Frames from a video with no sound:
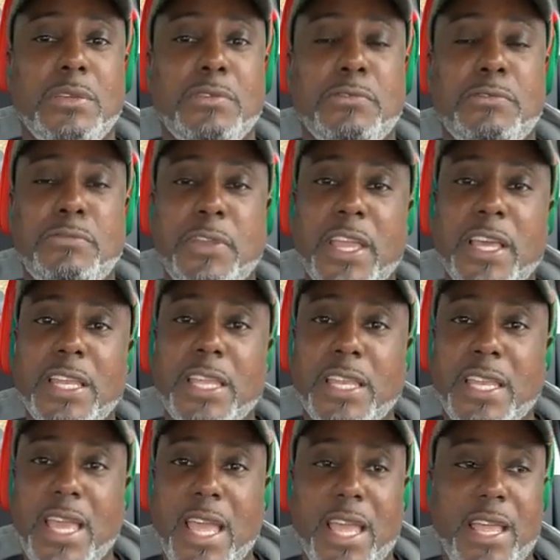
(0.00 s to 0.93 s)
feel
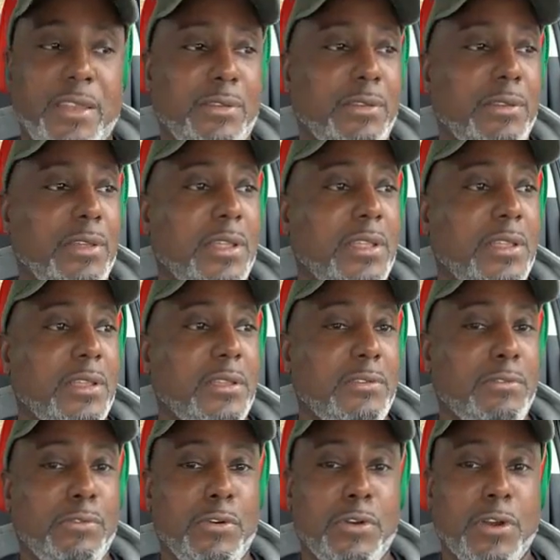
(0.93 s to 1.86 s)
it and
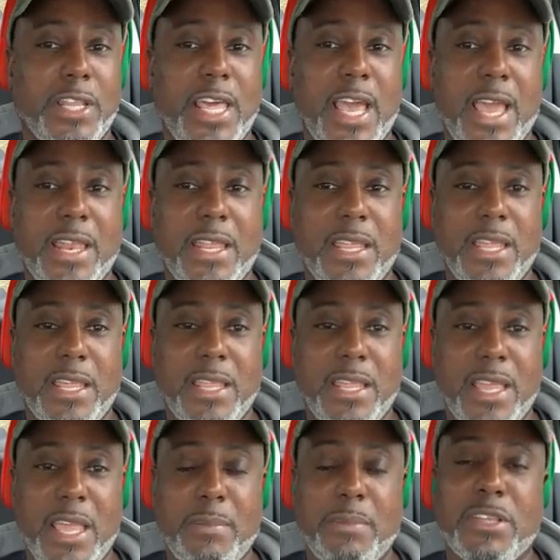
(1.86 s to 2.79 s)
for that
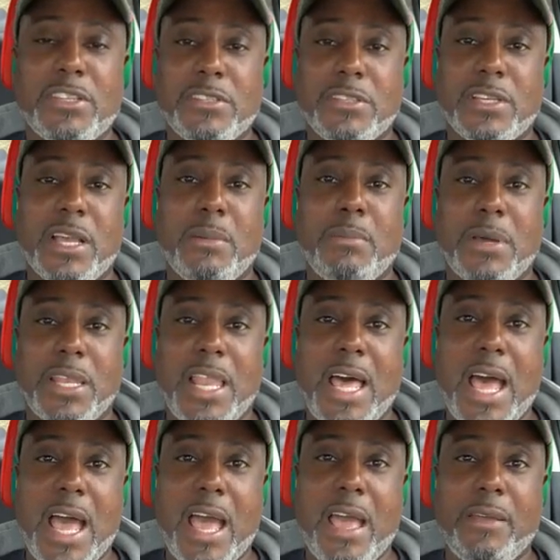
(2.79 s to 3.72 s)
image to come
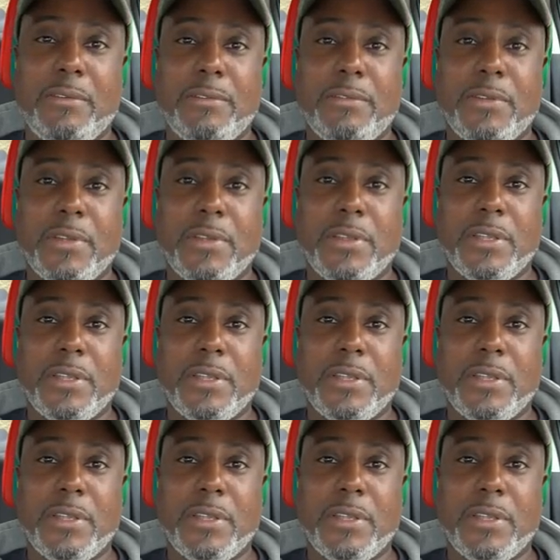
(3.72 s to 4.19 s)
alive